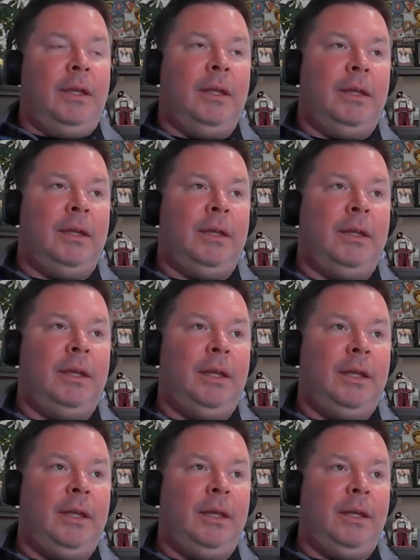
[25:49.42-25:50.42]

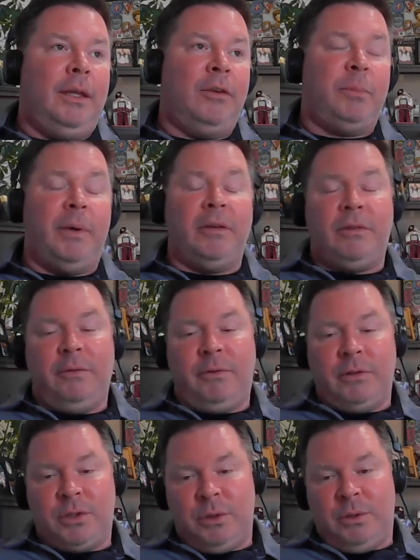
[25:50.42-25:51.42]
mm-hmm. especially
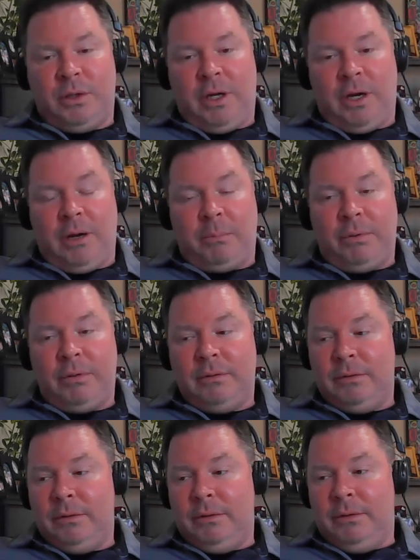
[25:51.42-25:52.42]
if you're suited you're up to
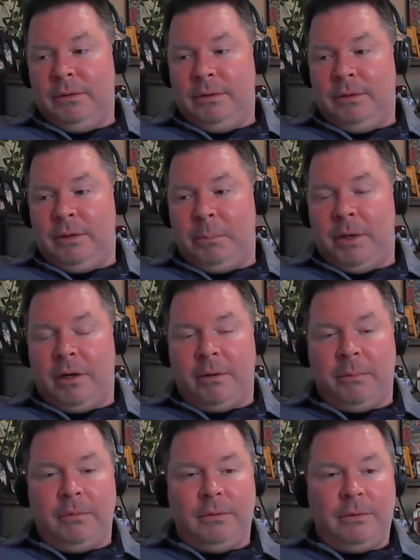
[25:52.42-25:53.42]
cardiac arrest, you
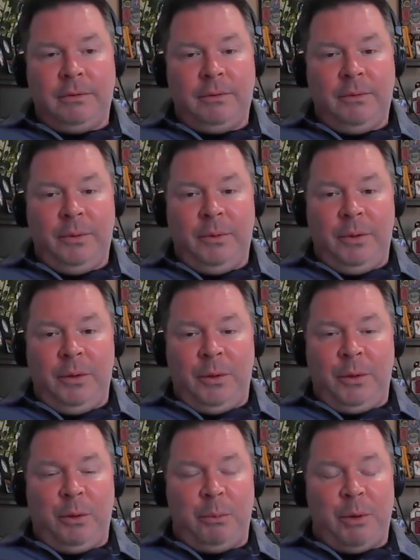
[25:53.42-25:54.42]
better,
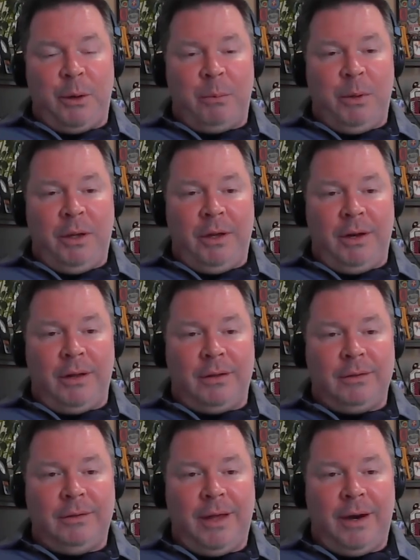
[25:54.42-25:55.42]
you better be at a,
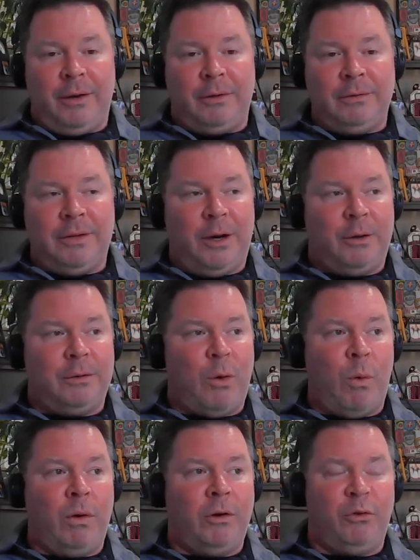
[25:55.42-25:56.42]
at an, at an
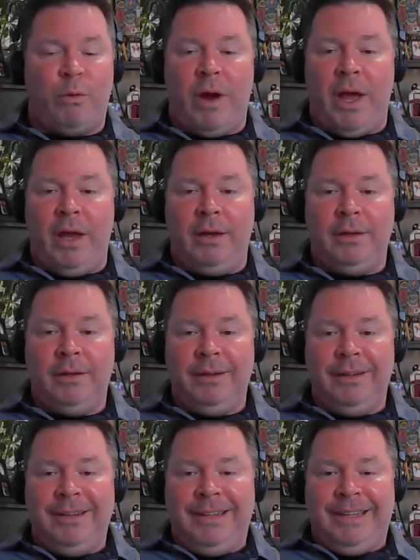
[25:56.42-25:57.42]
orange red
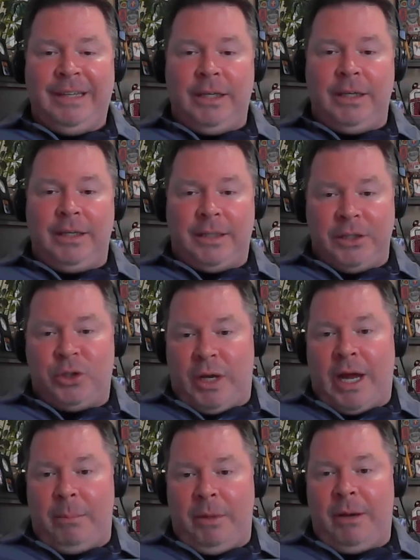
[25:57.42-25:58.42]
because you
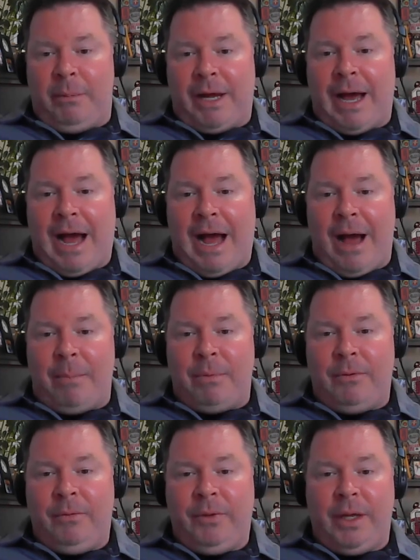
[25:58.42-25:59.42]
got to be able to
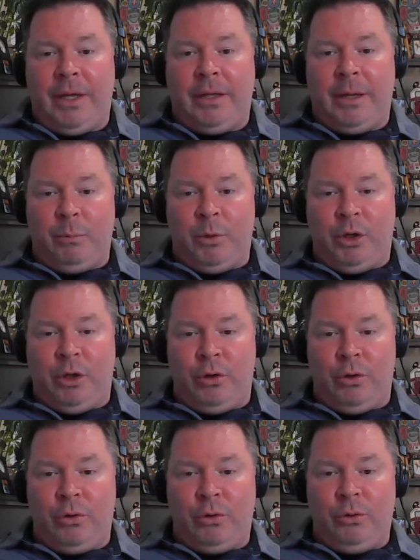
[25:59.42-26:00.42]
hop. And that when
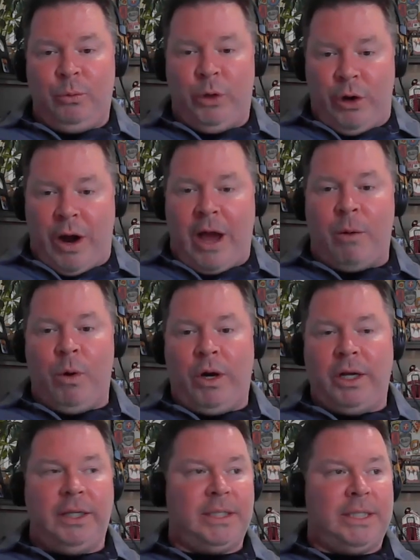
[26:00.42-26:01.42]
you're, when you're out
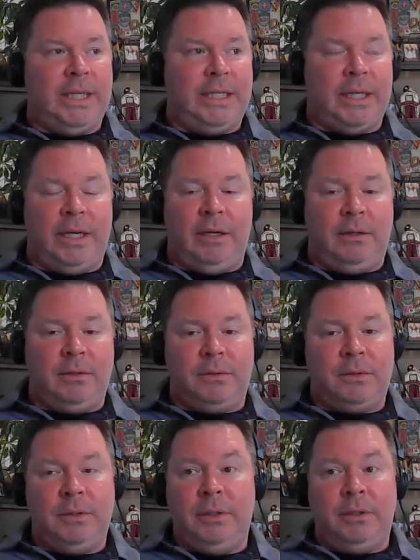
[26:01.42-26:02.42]
working these
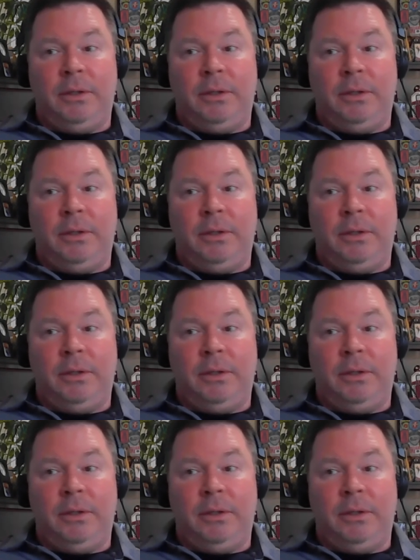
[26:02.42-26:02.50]
details,